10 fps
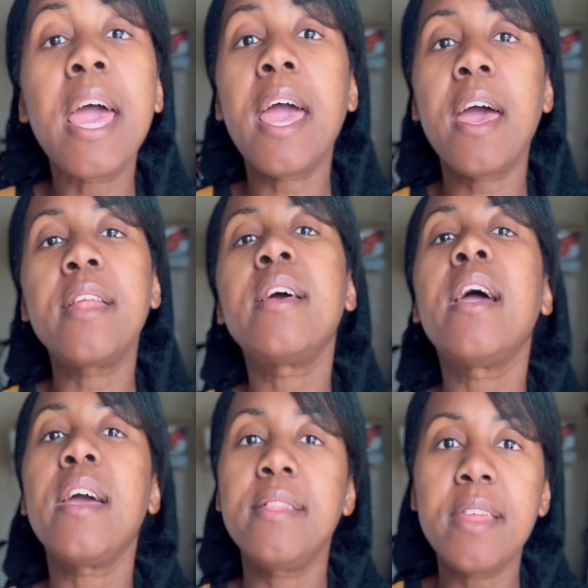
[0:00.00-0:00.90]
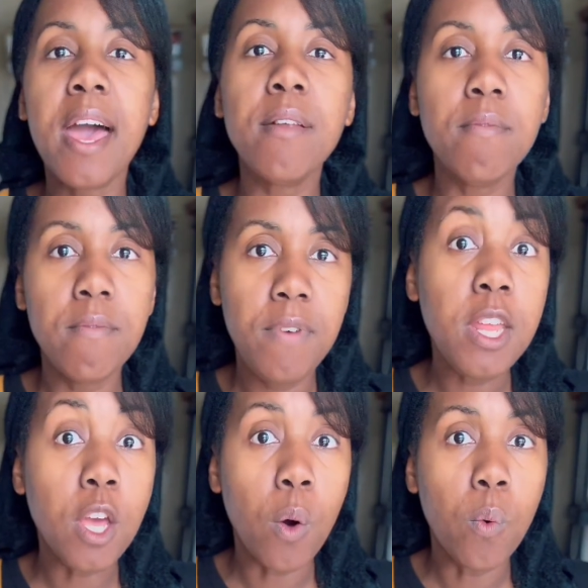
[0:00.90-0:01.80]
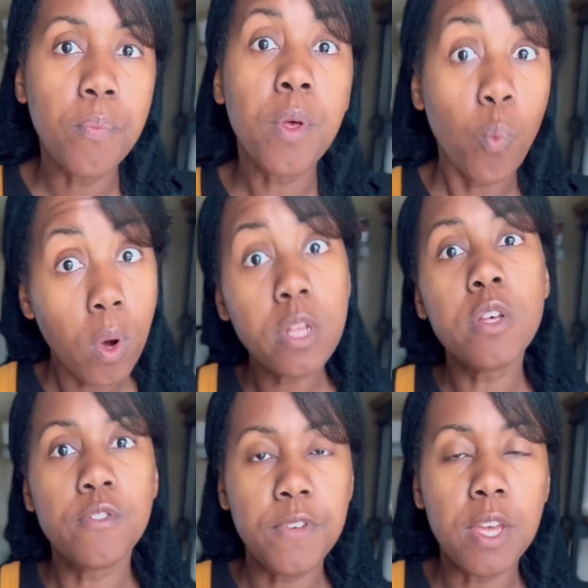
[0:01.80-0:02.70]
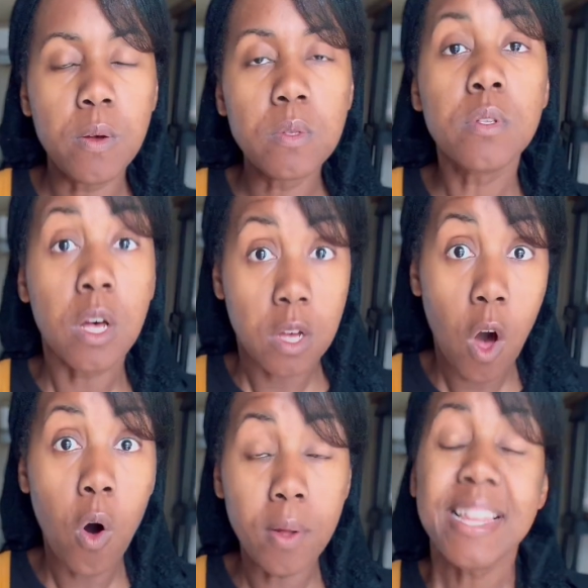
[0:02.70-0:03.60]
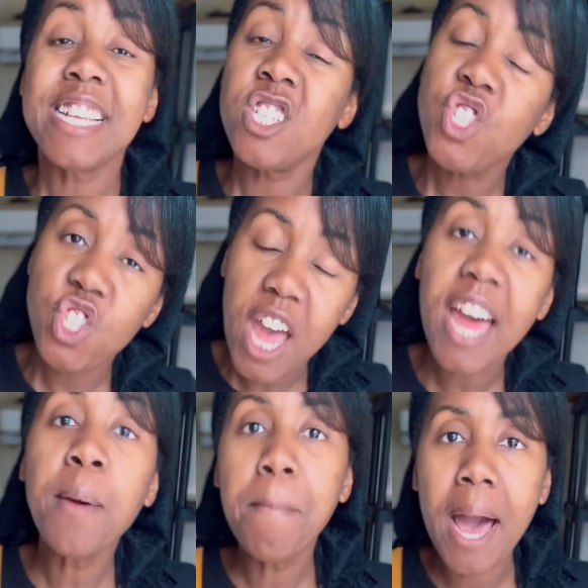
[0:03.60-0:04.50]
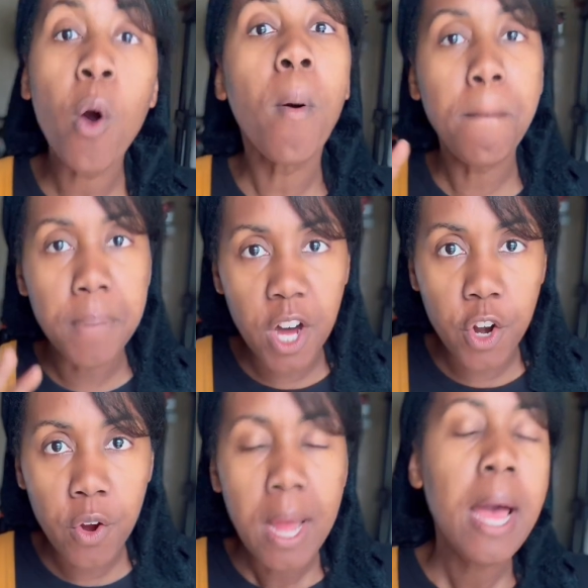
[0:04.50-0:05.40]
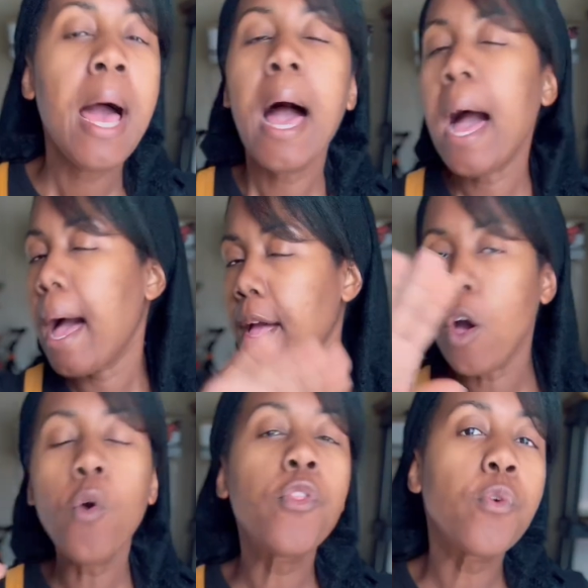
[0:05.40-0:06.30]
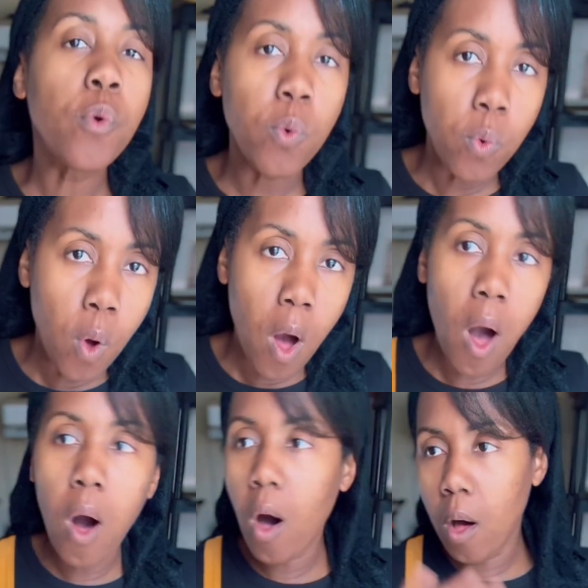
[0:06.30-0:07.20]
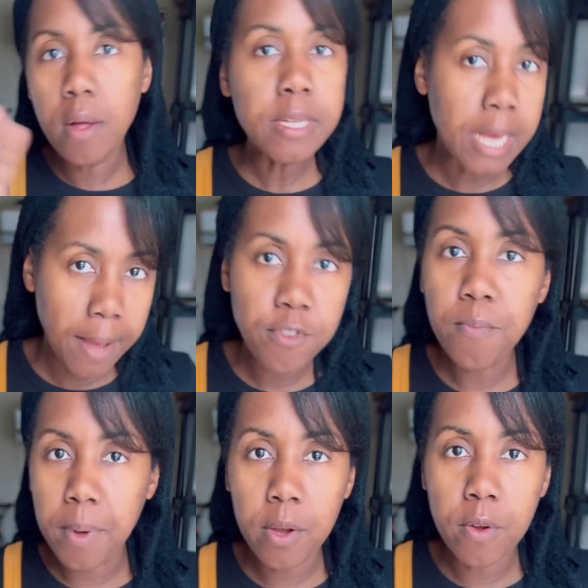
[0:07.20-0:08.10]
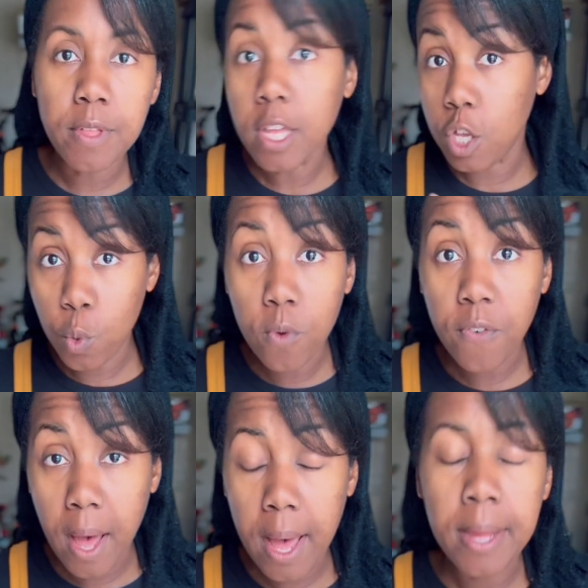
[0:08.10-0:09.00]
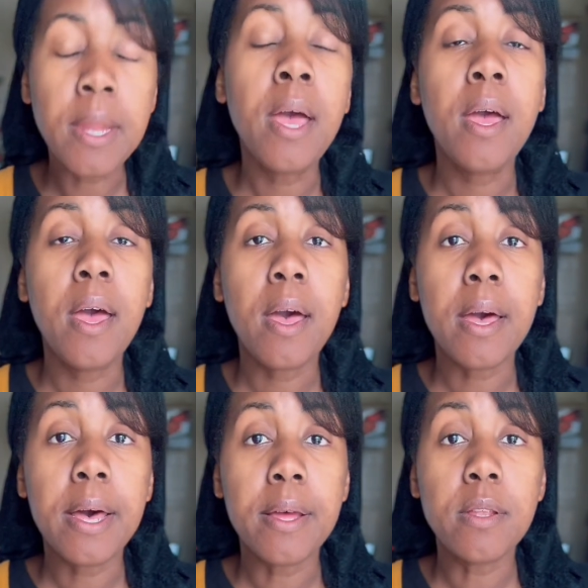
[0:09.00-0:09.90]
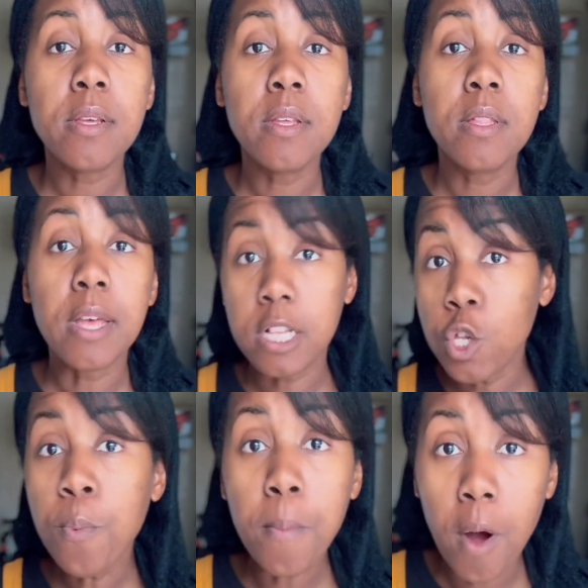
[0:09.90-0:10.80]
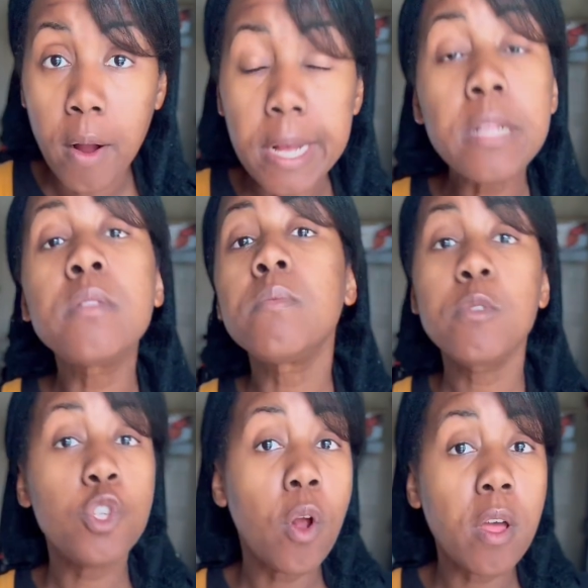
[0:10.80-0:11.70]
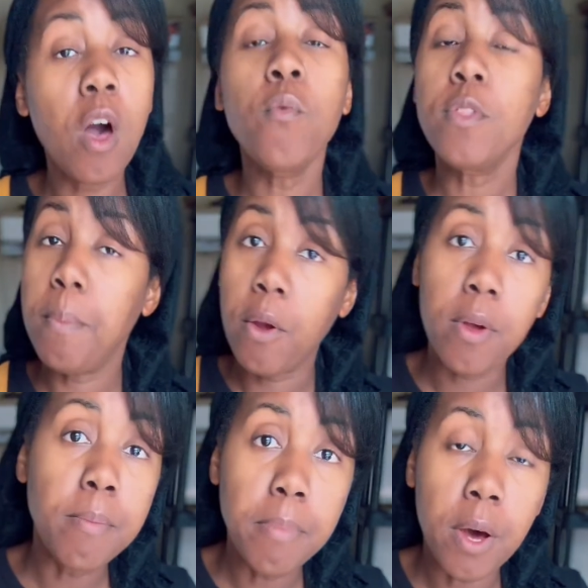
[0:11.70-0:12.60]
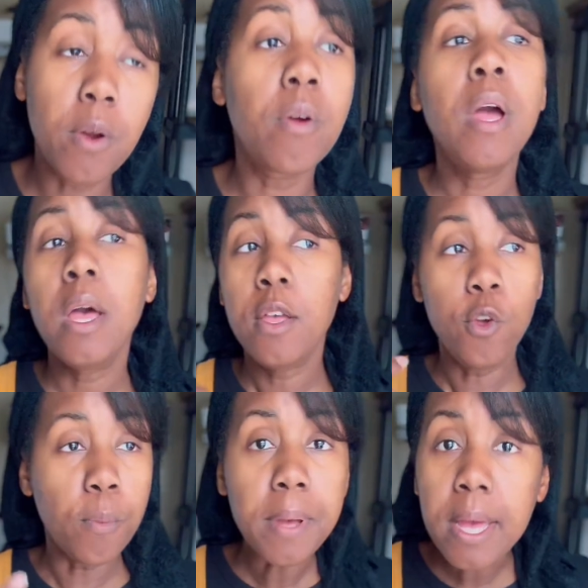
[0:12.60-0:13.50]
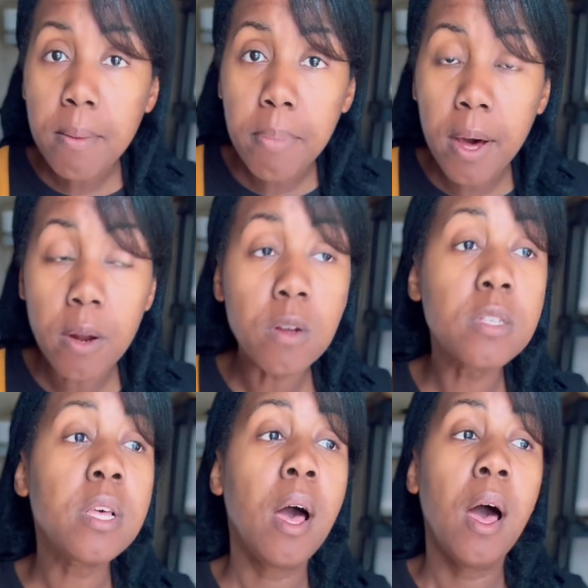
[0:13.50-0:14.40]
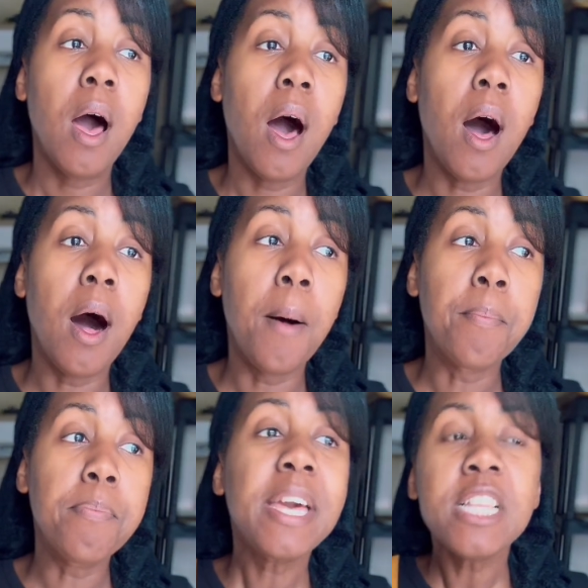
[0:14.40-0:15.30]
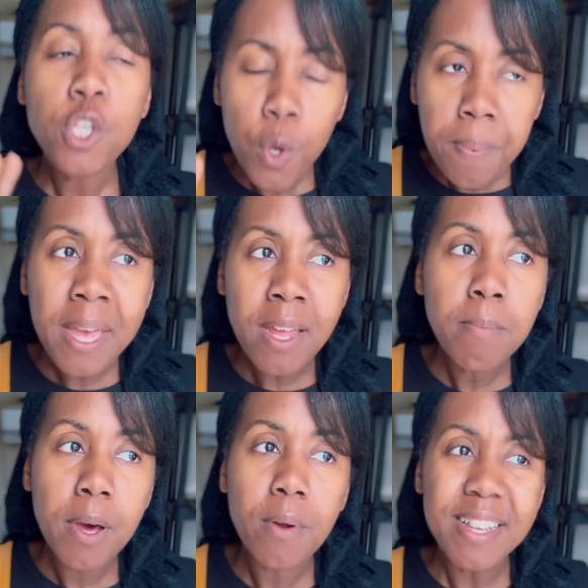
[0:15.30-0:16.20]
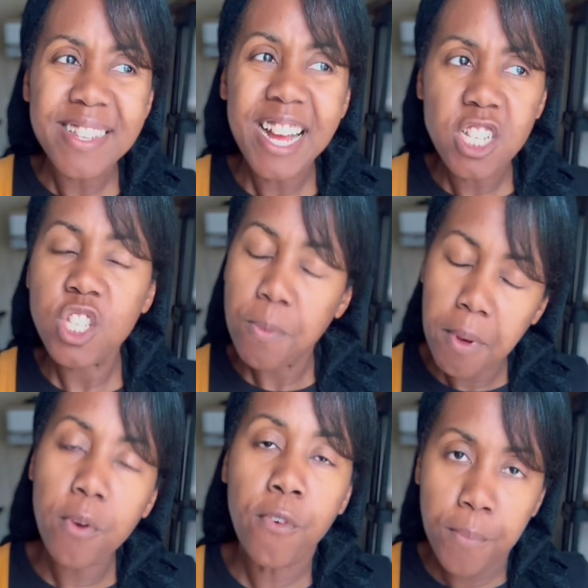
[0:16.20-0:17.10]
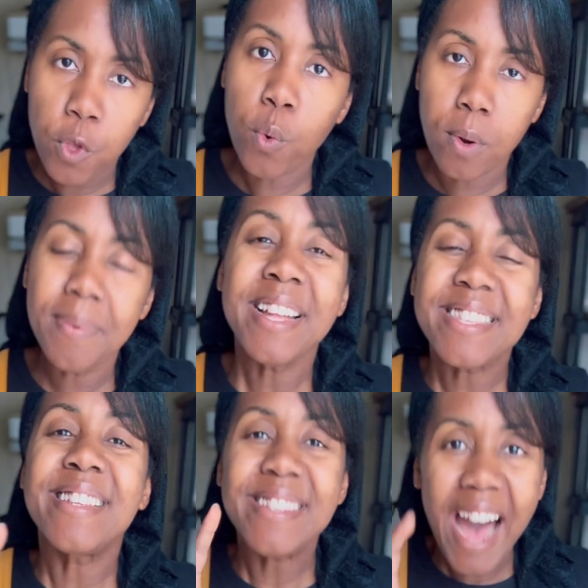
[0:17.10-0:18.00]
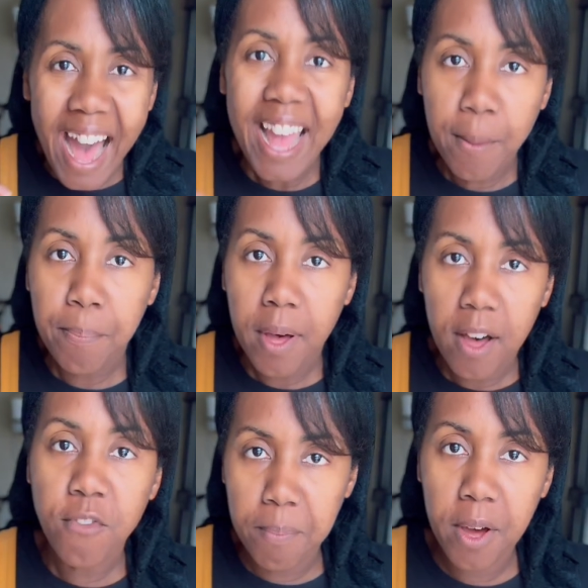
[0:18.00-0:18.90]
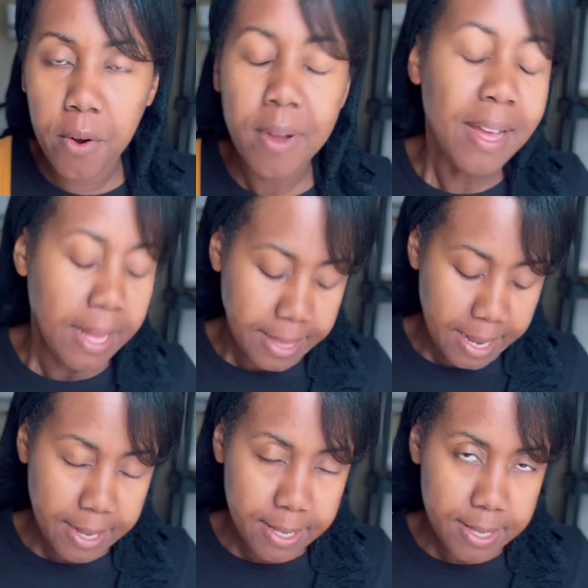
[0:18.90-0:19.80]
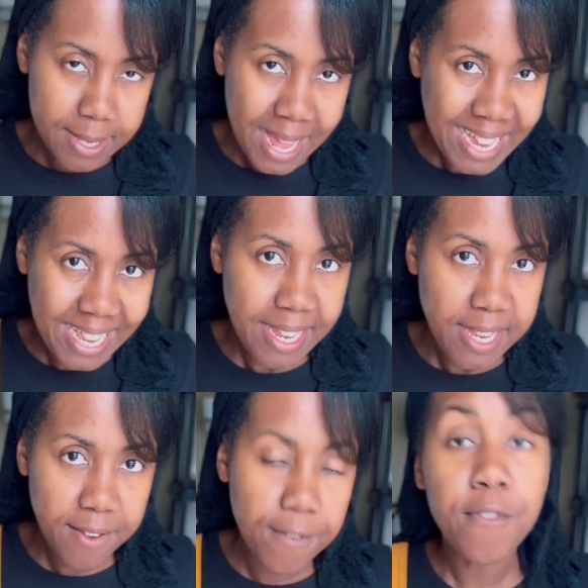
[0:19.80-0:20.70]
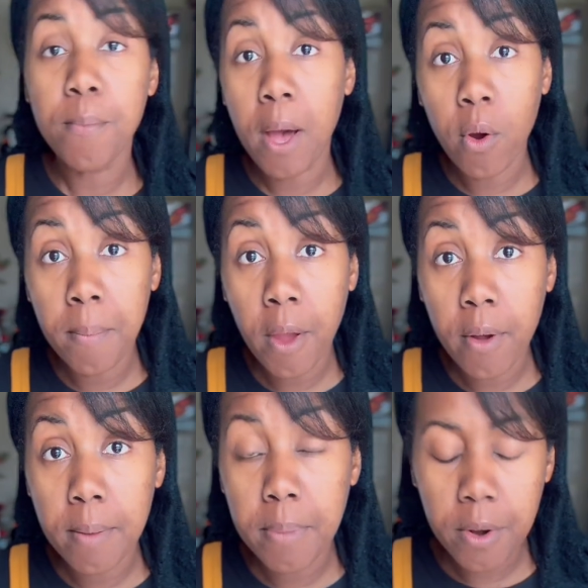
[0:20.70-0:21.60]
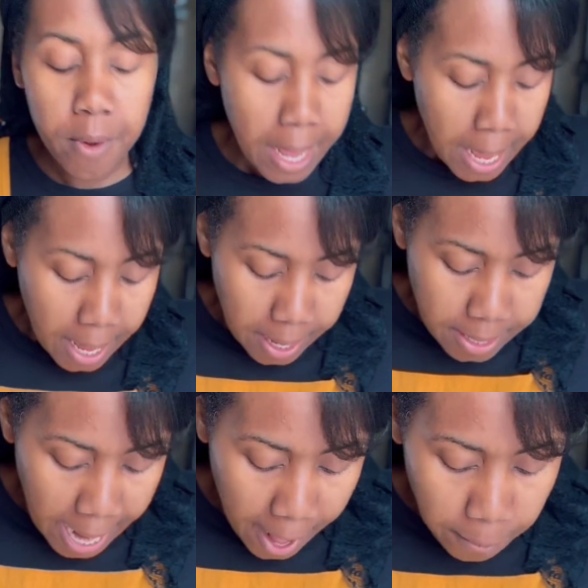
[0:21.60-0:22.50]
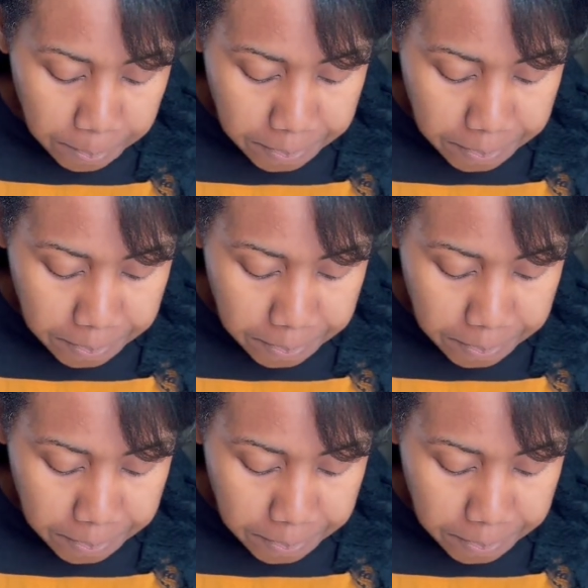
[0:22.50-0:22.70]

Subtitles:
And in that video, in one of those videos called Let's Chat About Butter, I go through all the types of butter that you will find at a supermarket, starting off with American butter, European butters, because European butter is not just a butter from Europe, it's a type of butter that is slightly different from our American butter. Now,